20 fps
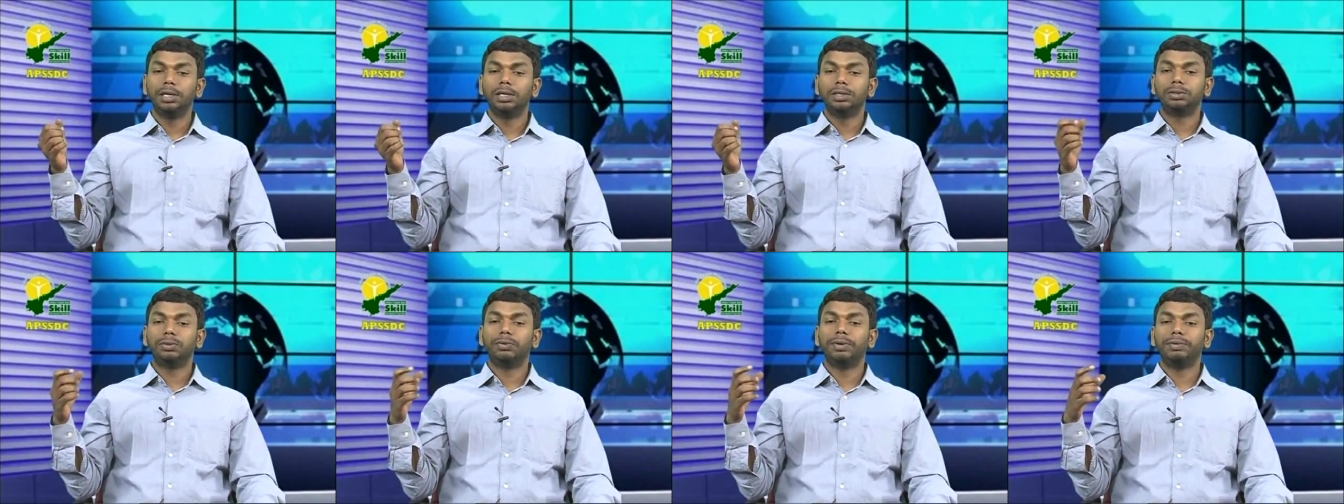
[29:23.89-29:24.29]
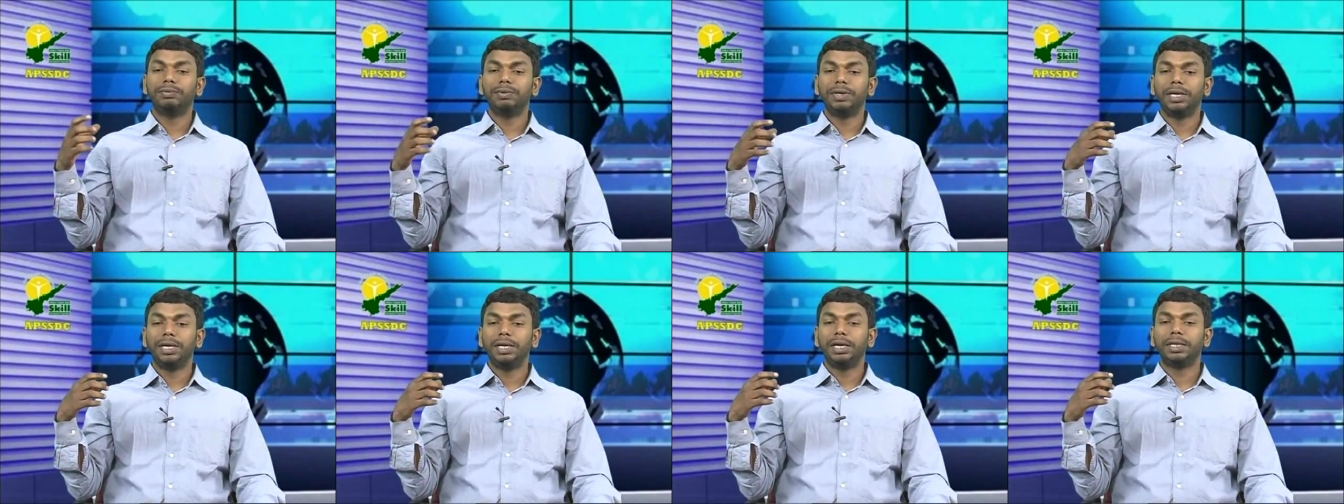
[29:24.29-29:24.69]
So when we
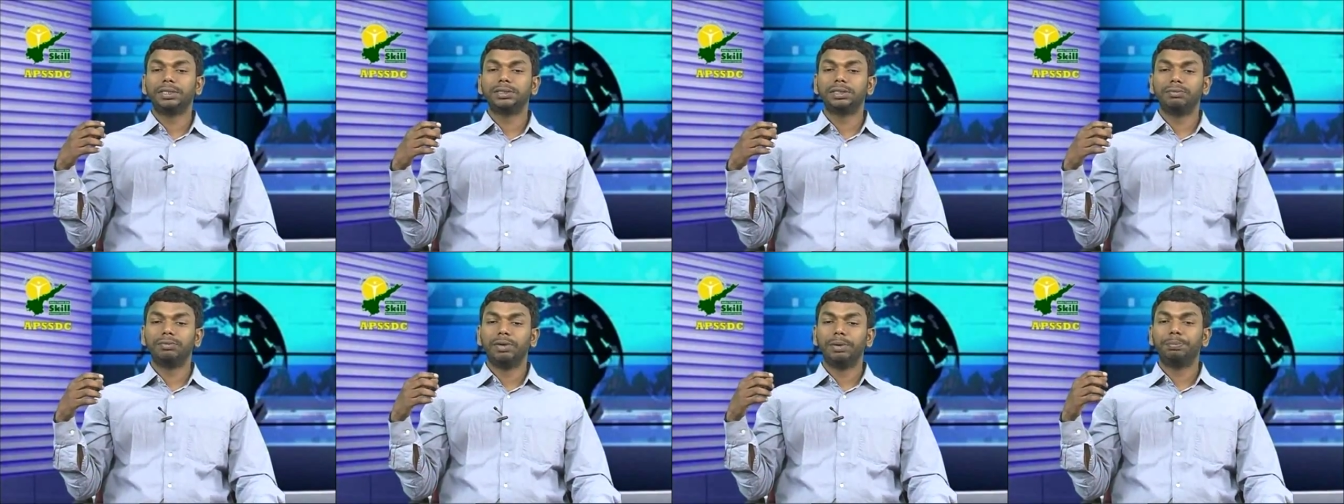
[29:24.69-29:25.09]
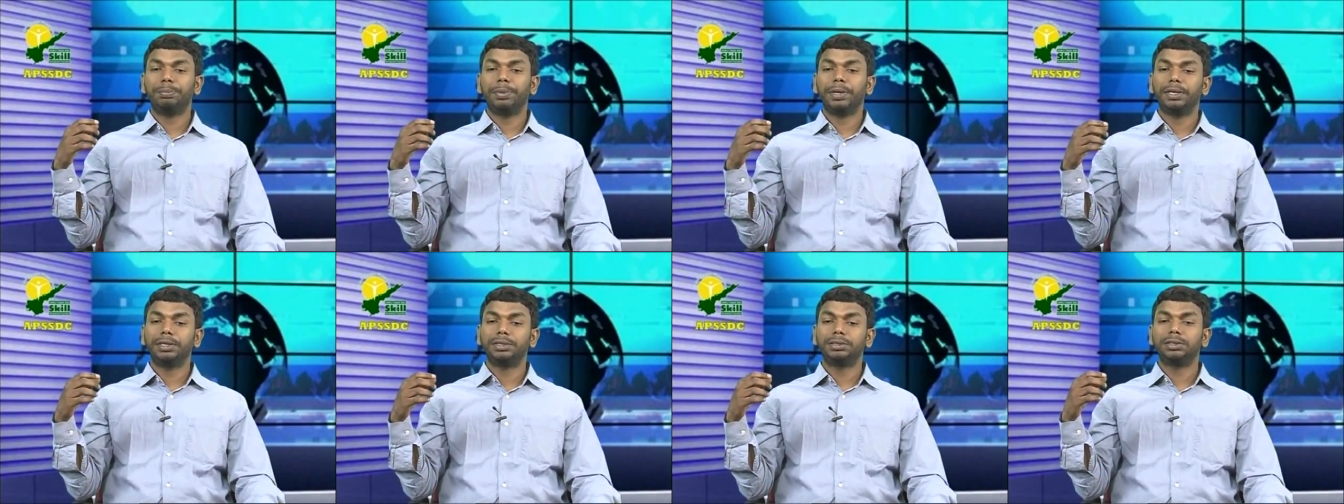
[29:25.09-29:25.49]
index a web
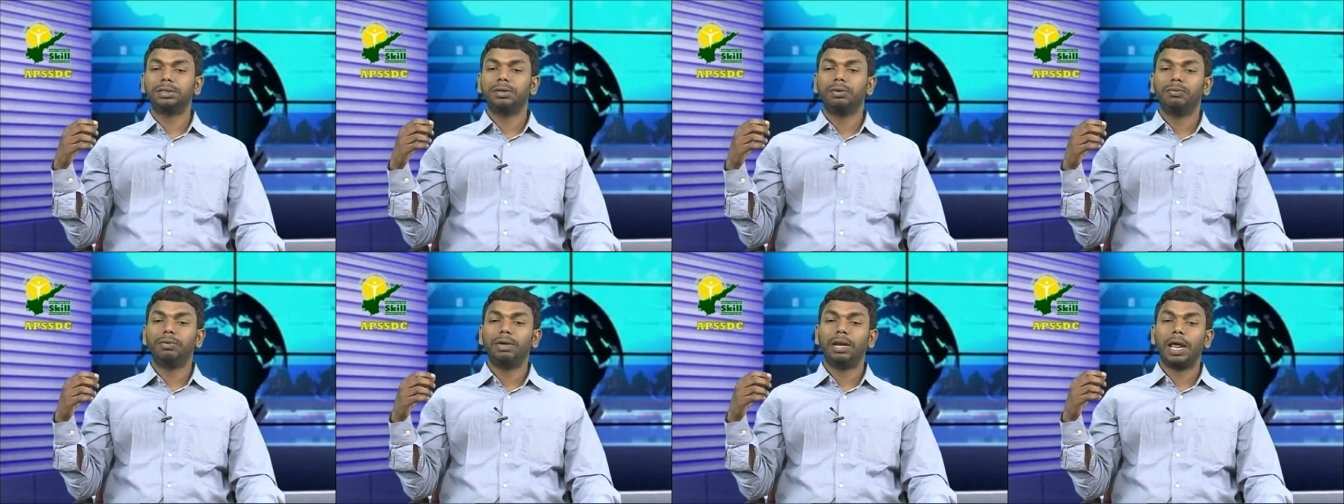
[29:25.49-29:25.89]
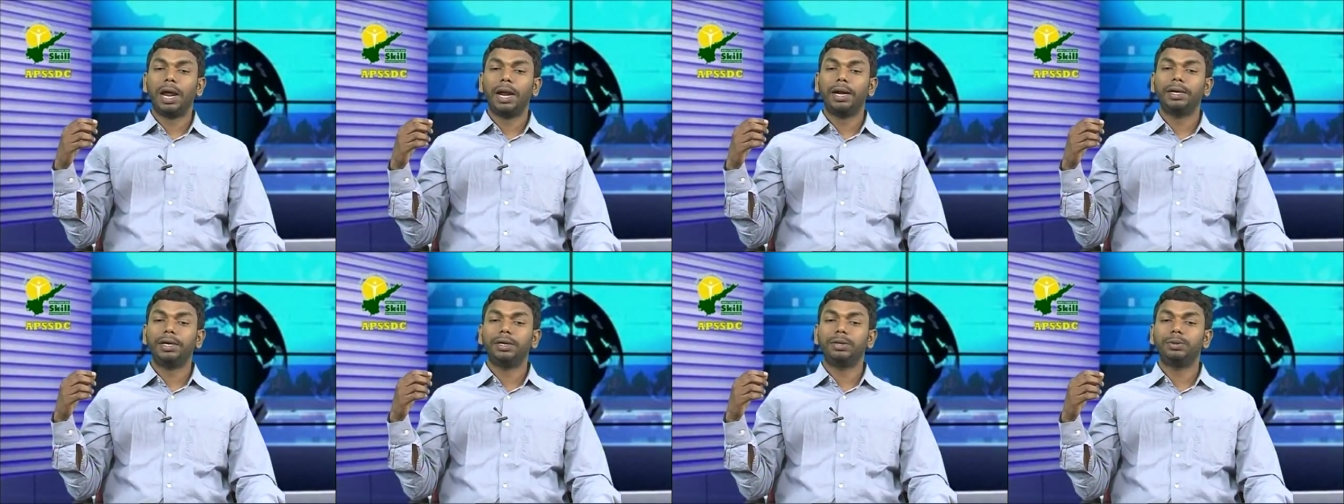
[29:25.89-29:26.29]
page, we will
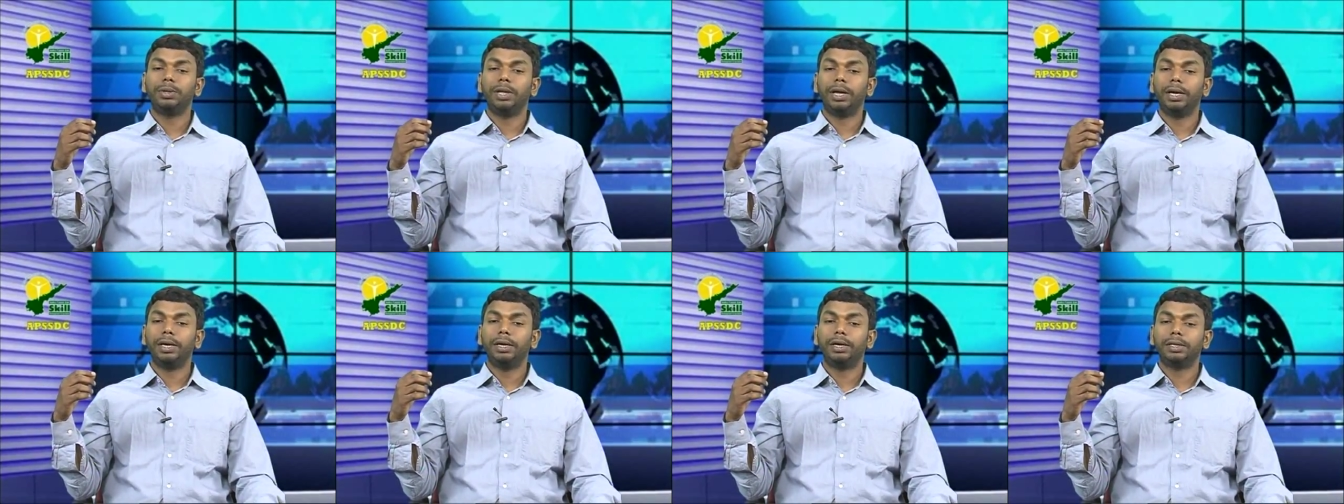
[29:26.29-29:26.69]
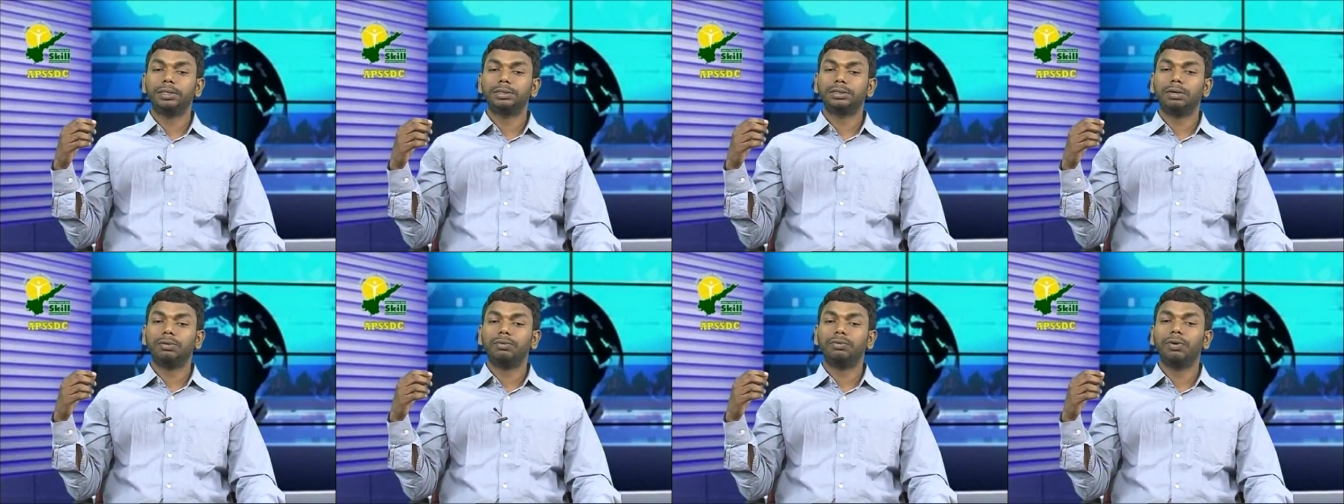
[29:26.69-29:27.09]
add it to the
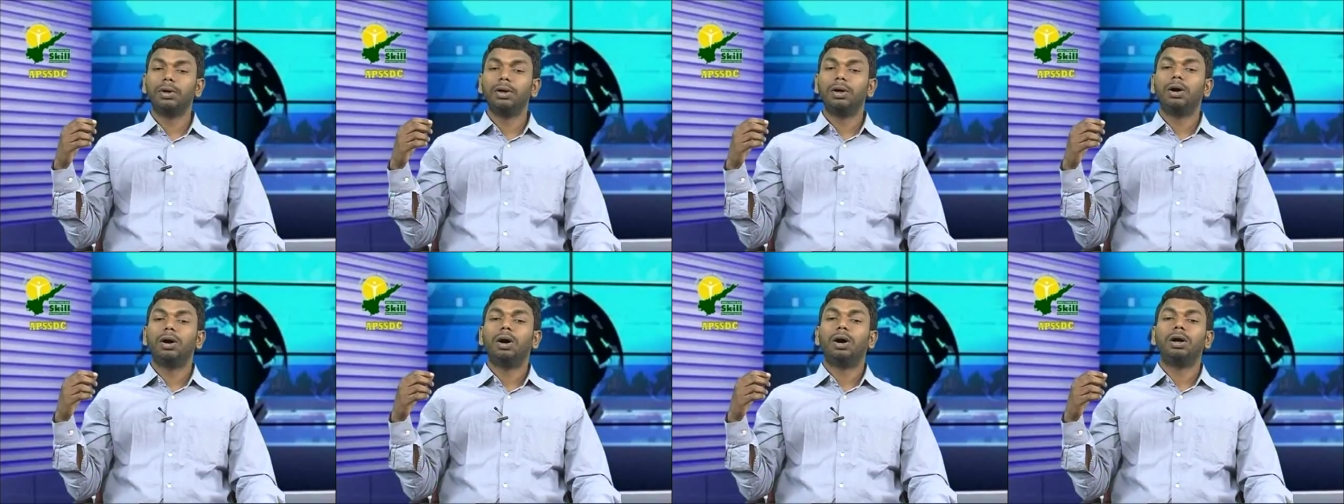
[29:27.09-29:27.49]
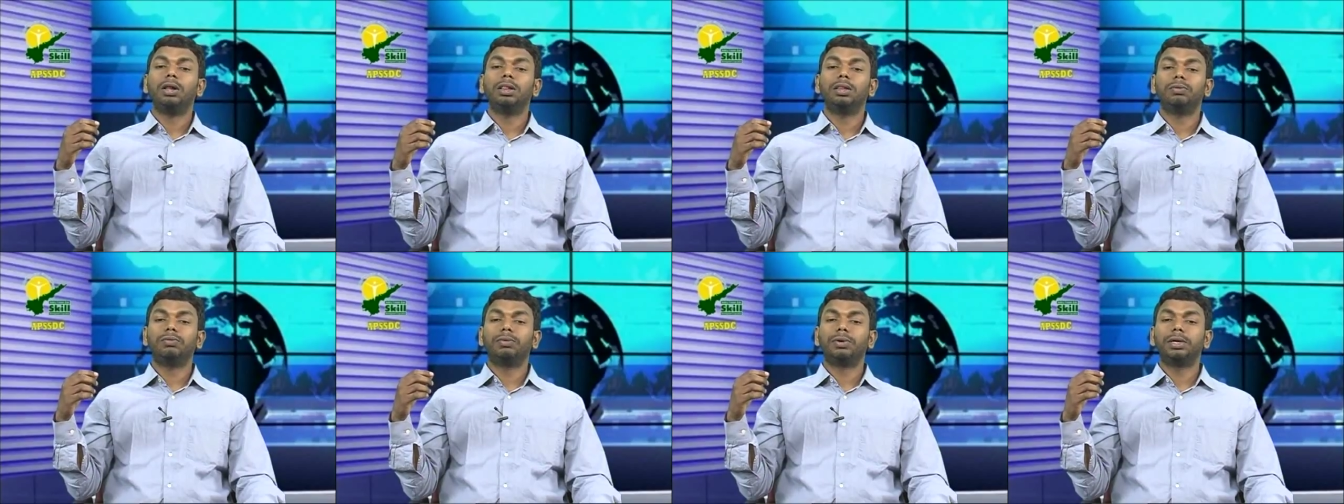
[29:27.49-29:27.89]
entries of all
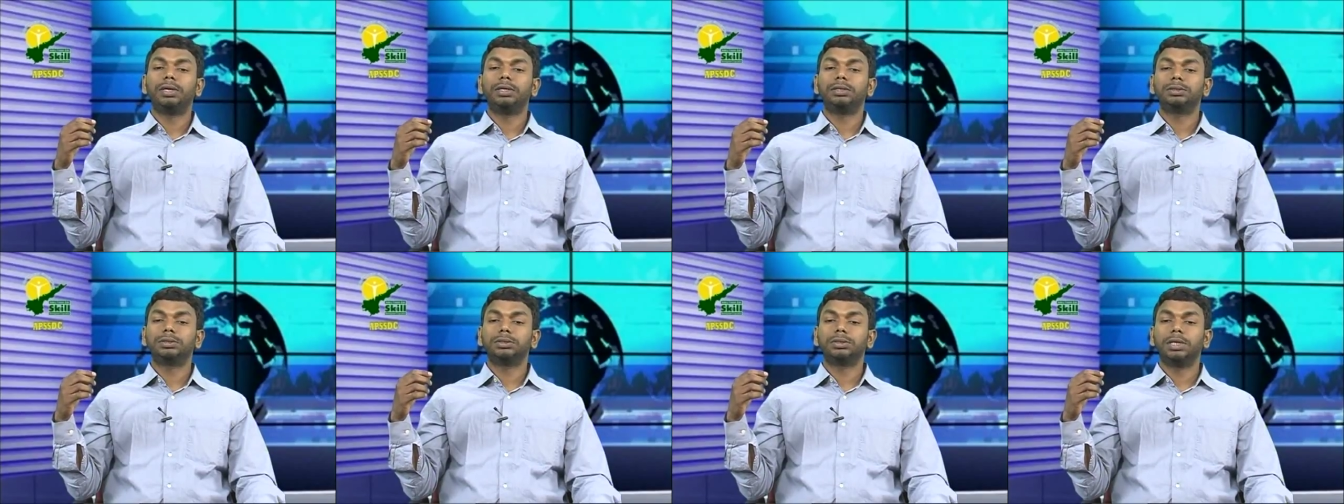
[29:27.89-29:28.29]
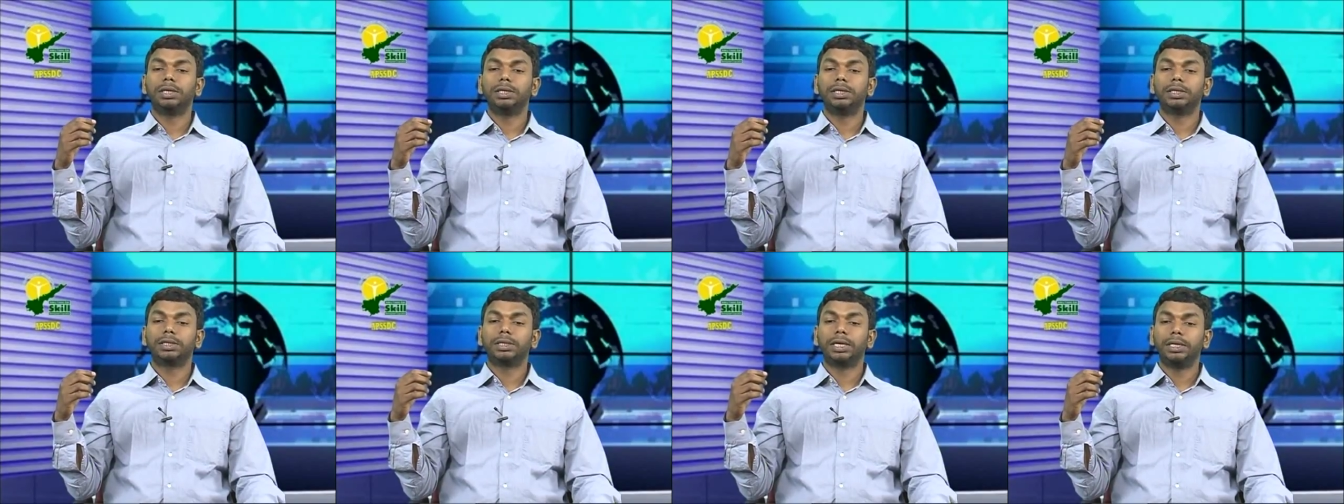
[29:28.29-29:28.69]
the words that
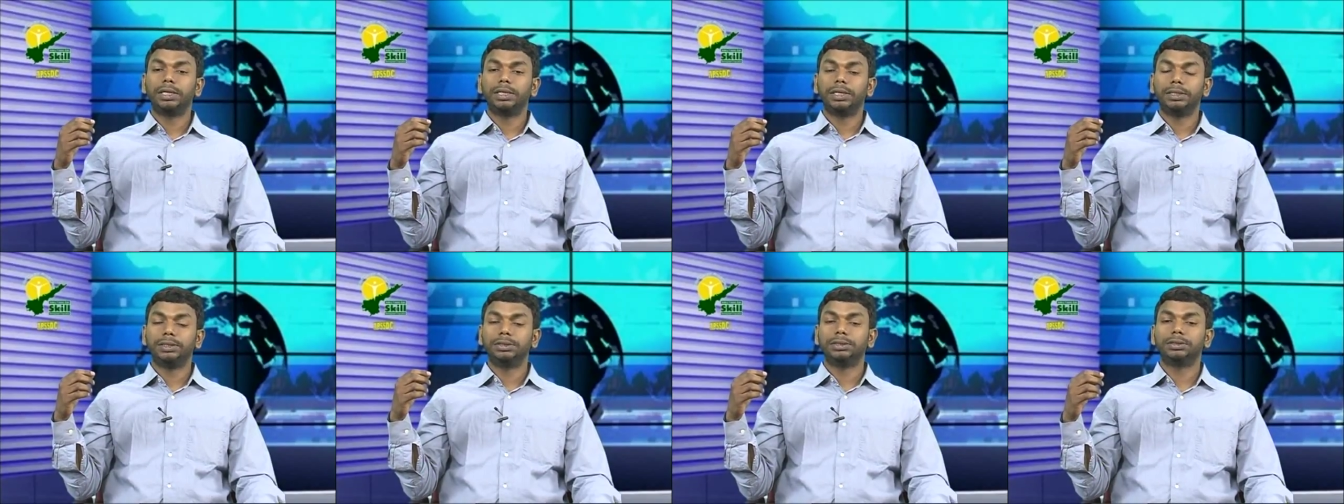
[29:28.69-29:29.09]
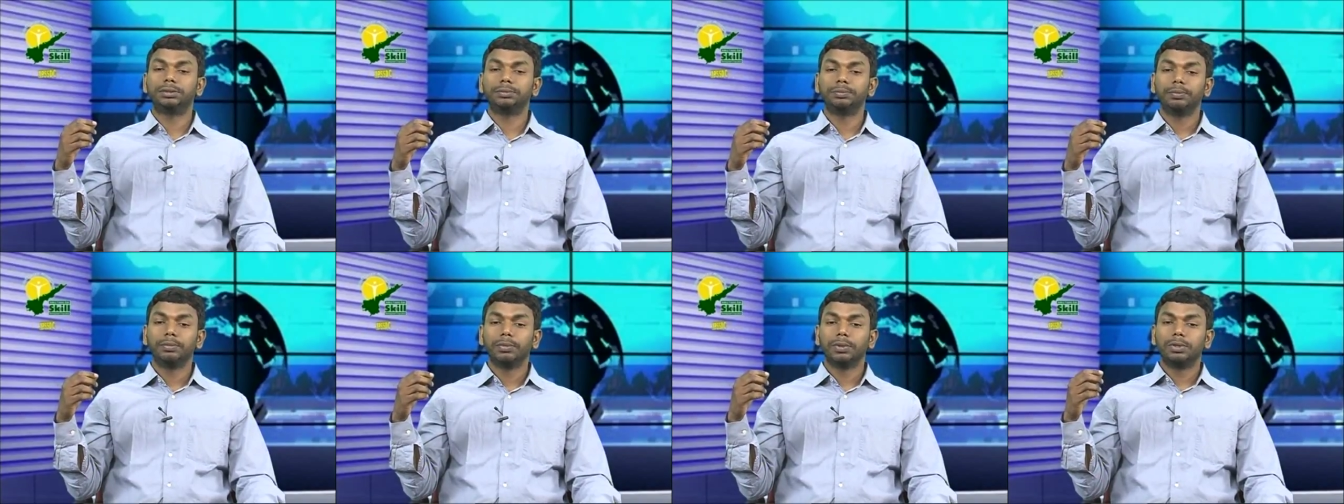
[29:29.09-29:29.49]
it contains.
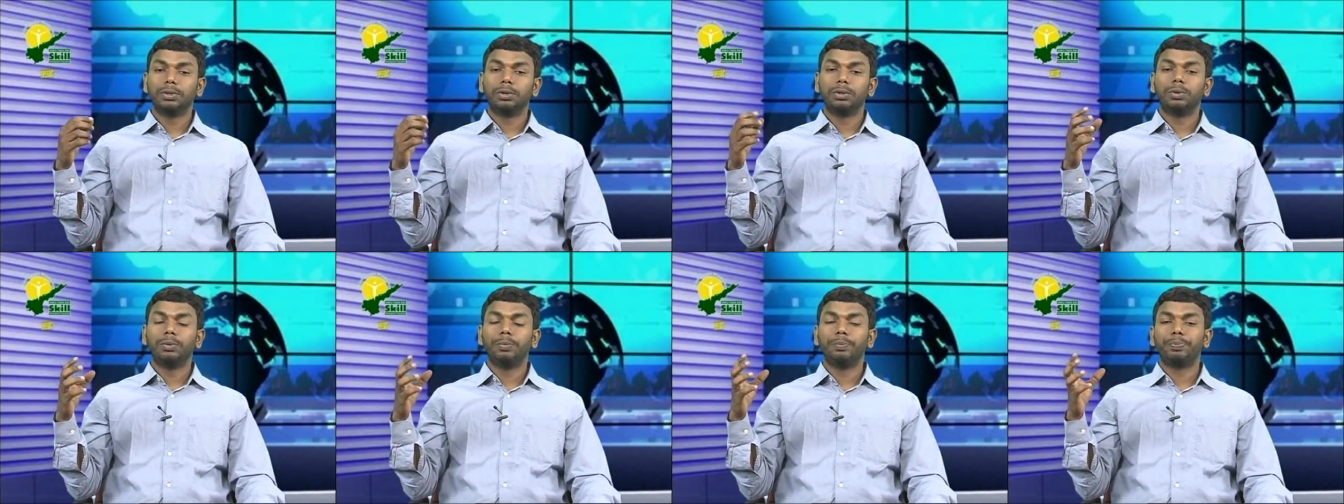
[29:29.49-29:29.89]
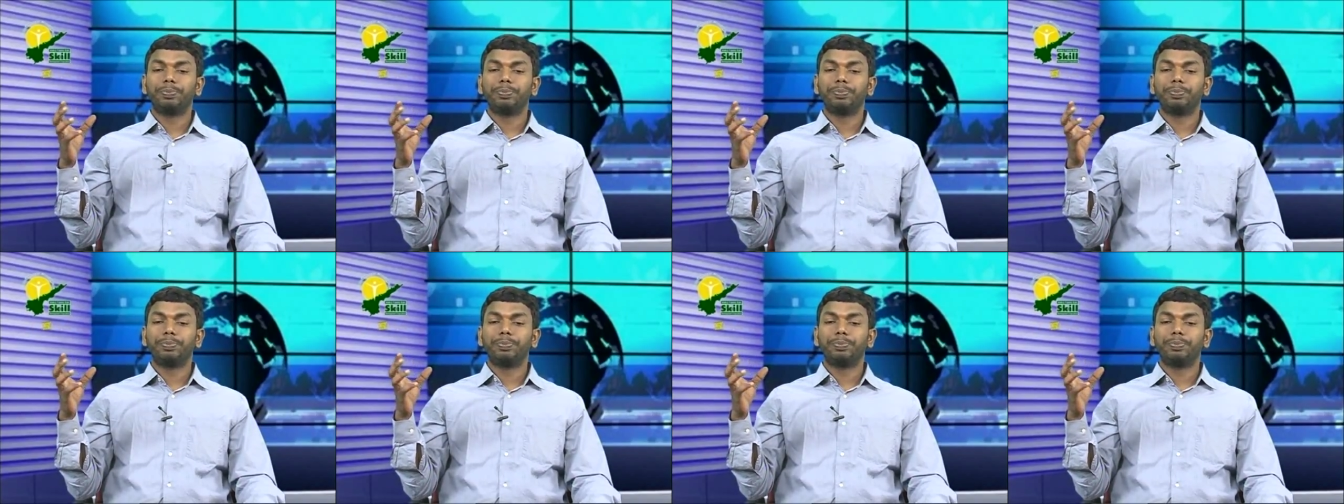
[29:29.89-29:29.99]
So